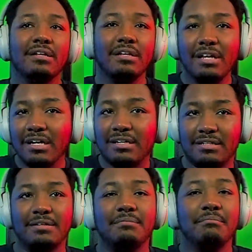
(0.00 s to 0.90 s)

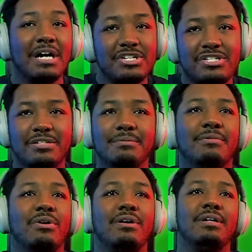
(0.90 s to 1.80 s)
look Muslim
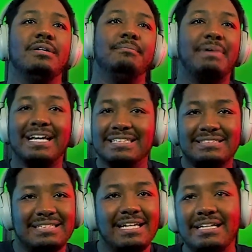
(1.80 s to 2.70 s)
or
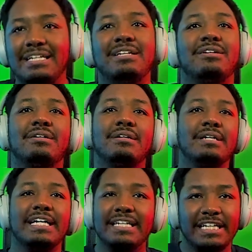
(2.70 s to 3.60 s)
Pakistani or
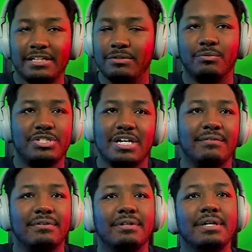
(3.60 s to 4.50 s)
Indian,
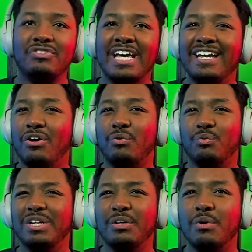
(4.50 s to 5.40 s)
whichever. They don't
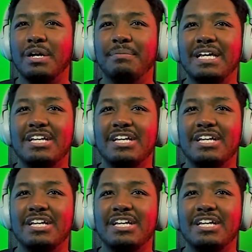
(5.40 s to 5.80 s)
really want to be